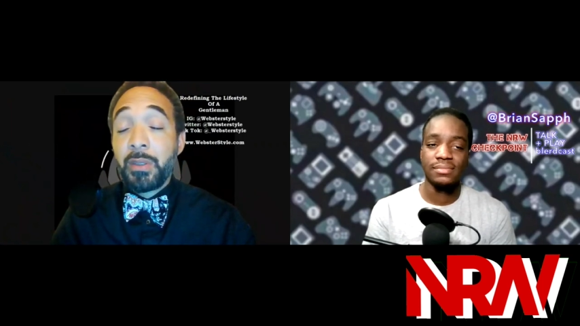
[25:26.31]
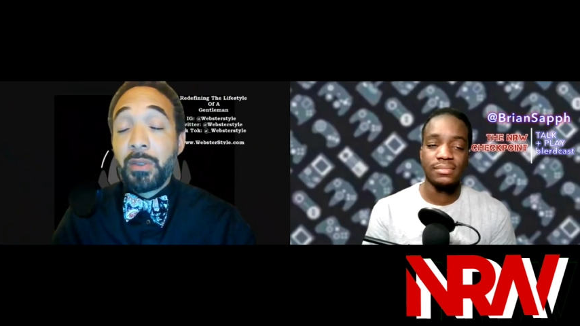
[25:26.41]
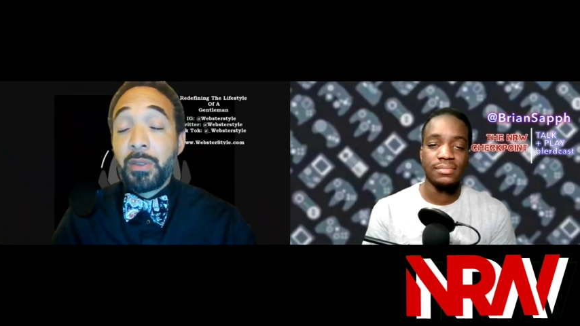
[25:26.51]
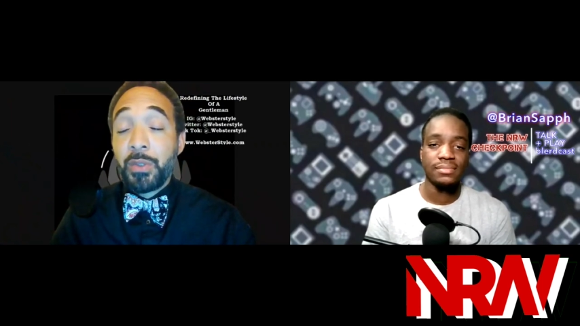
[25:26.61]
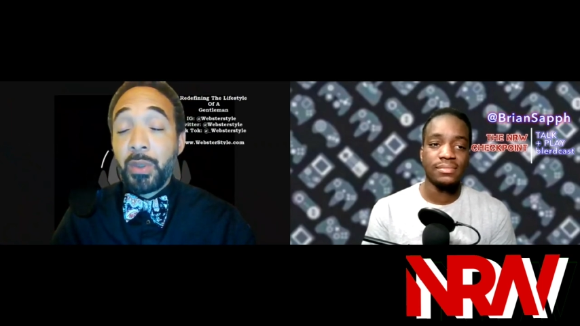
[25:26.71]

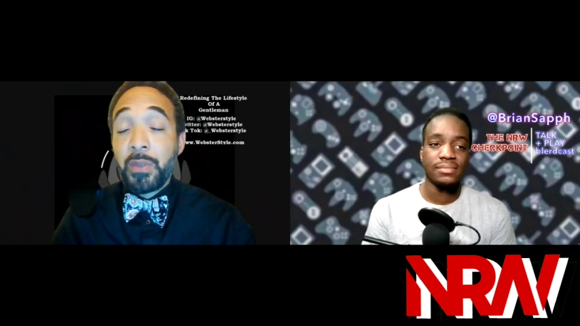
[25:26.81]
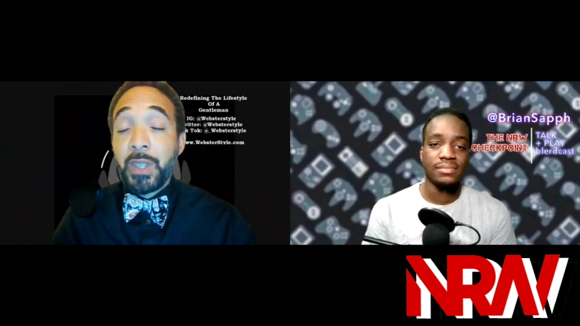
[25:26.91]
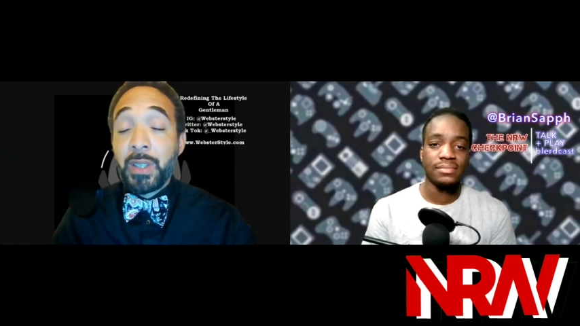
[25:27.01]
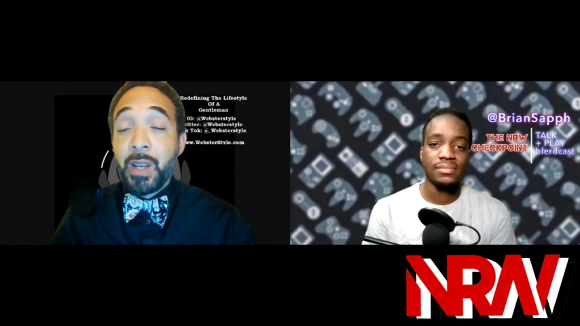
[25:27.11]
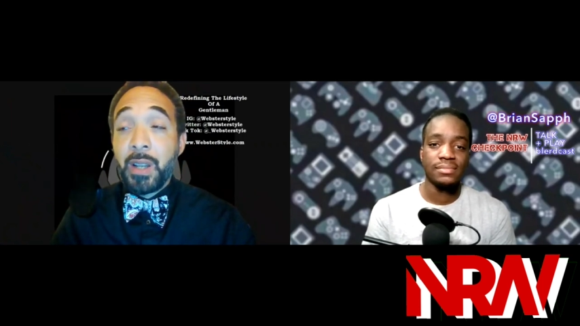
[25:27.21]
Speaker 1: sort of
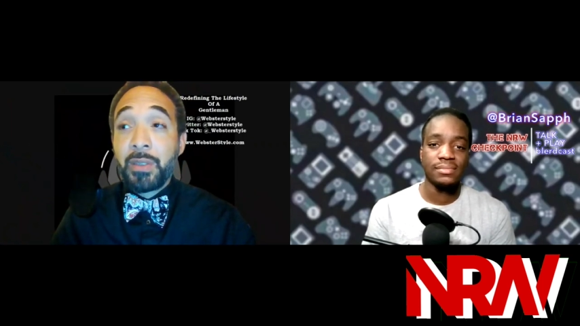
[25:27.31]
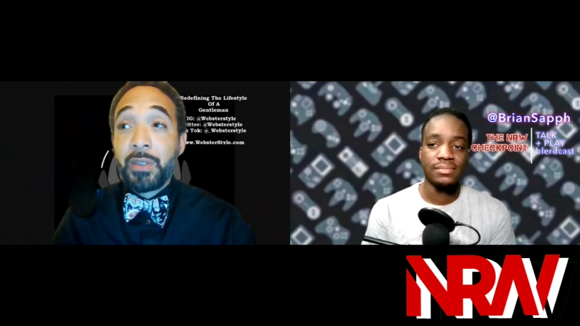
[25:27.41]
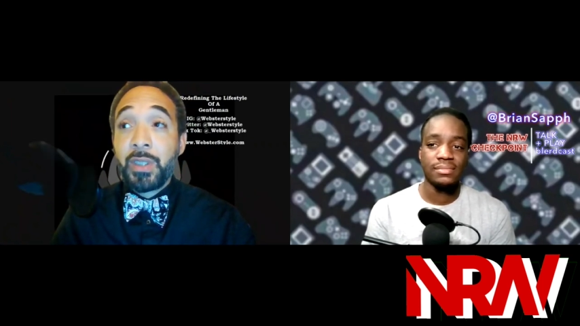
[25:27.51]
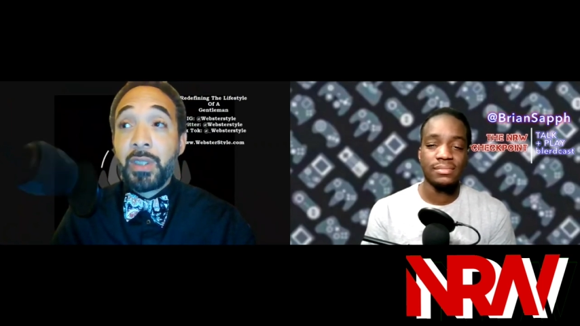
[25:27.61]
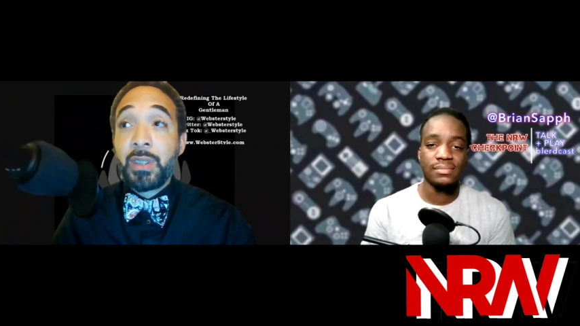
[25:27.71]

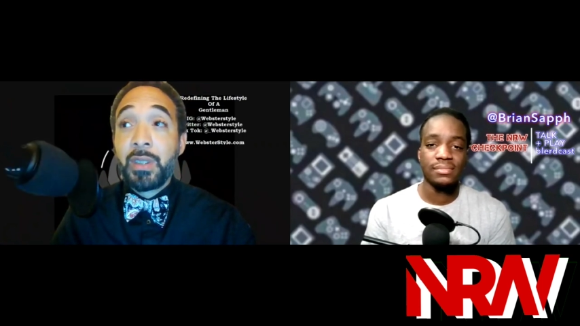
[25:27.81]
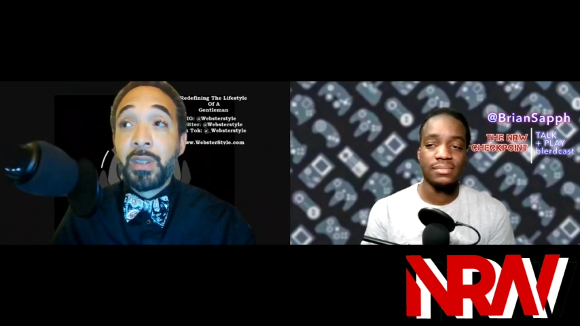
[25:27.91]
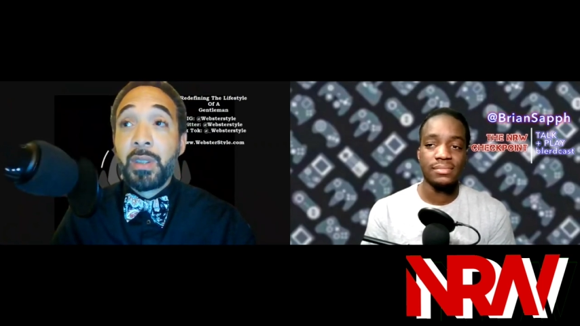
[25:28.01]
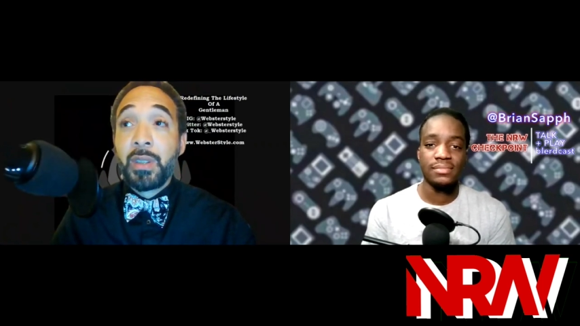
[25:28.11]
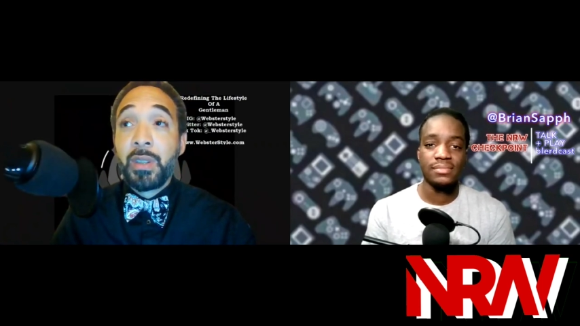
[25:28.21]
technology
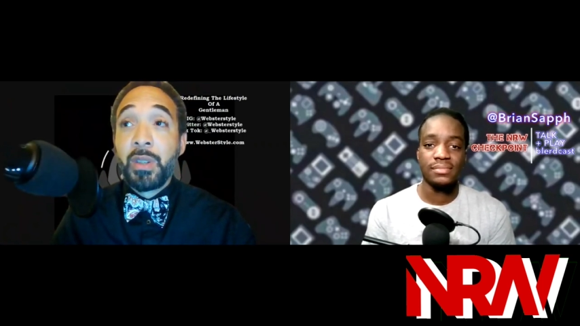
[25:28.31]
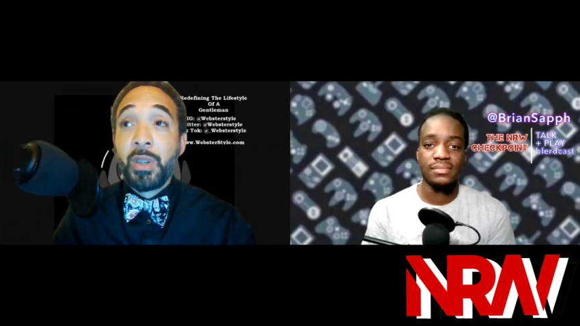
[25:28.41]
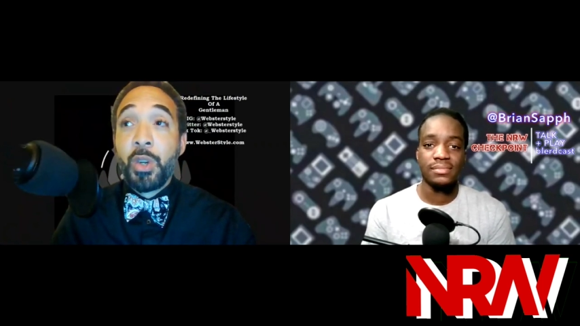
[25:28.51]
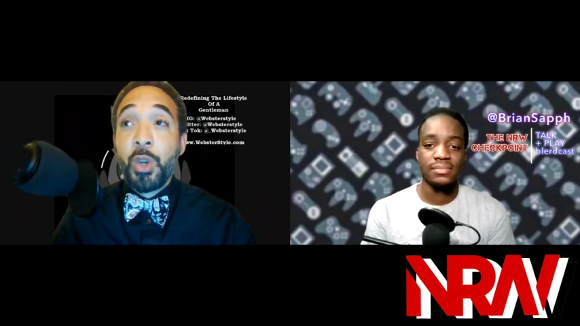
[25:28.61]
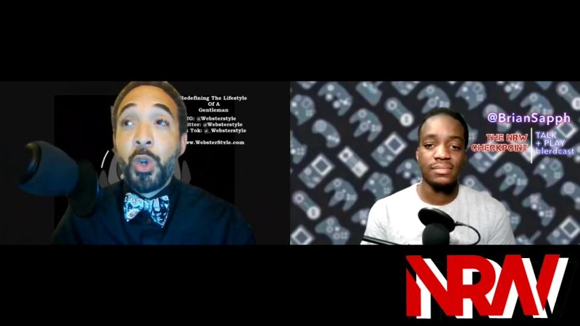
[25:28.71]

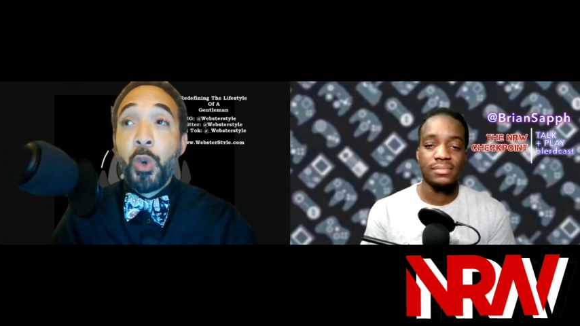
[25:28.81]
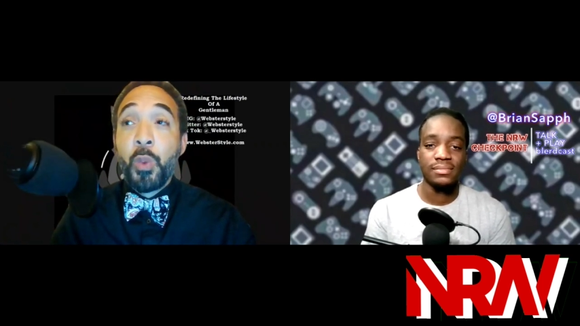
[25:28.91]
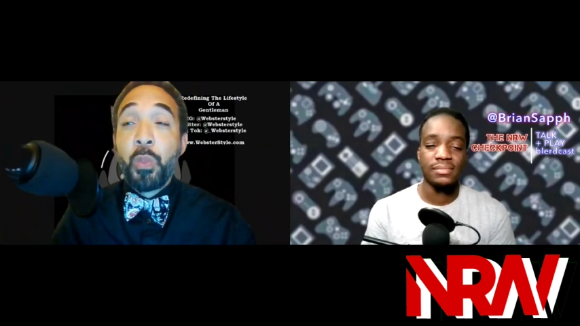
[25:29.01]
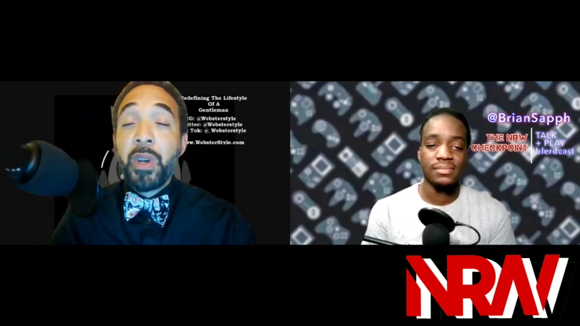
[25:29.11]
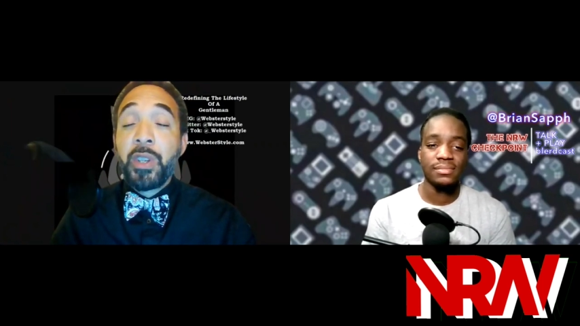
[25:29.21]

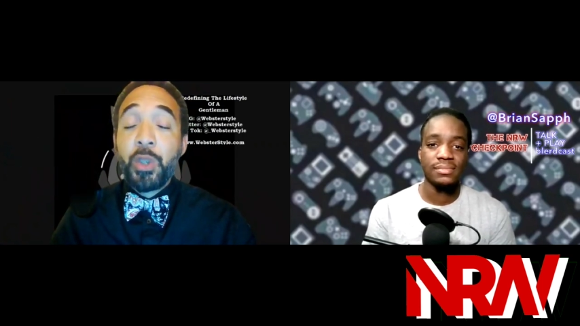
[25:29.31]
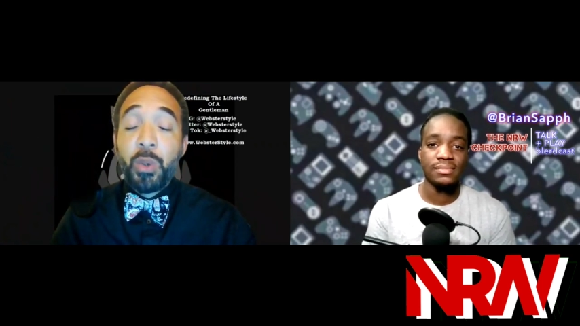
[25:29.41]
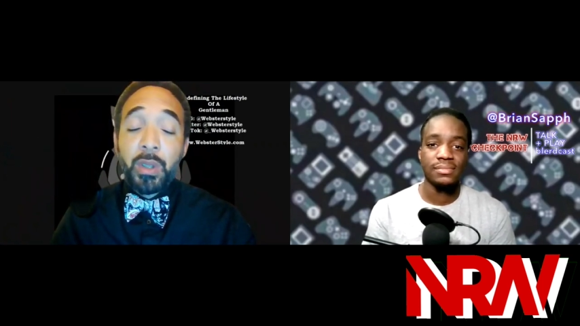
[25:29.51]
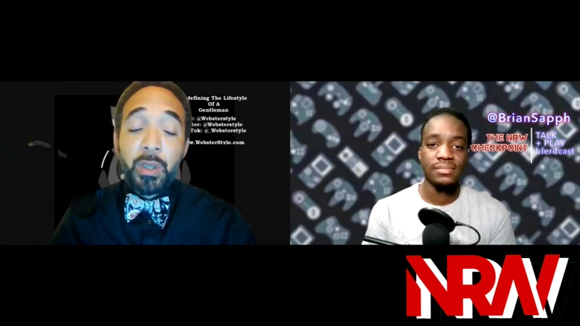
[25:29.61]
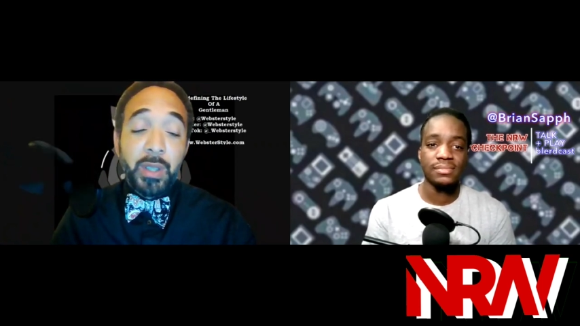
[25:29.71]
but you're
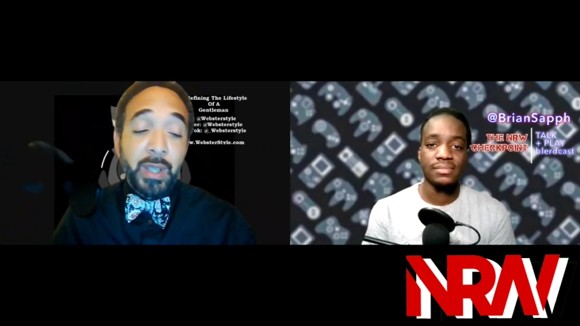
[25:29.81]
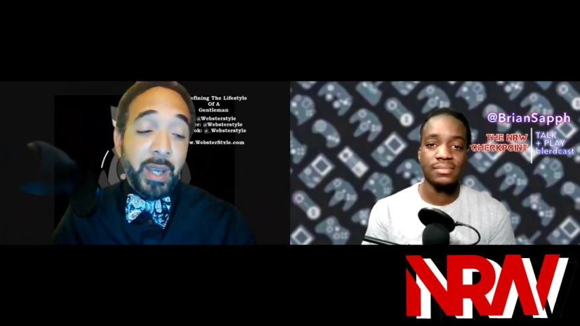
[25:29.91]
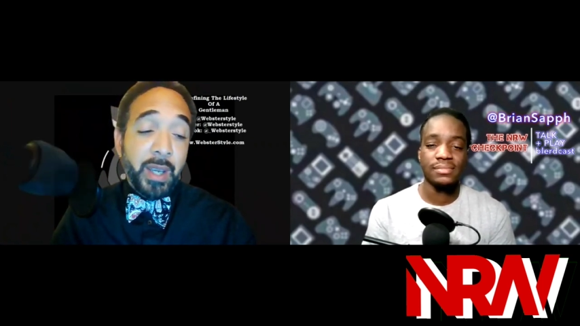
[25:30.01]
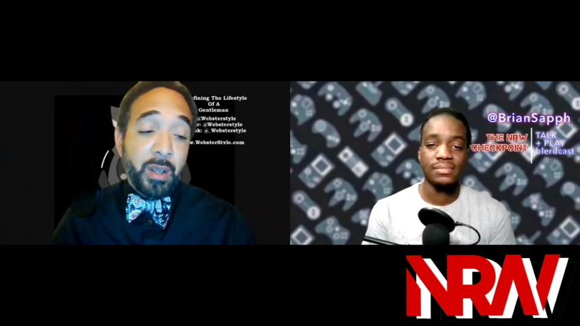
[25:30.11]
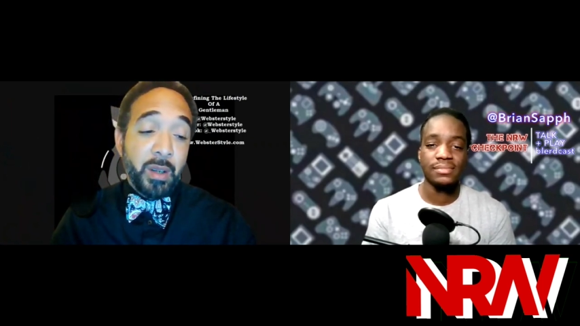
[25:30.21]
looking at a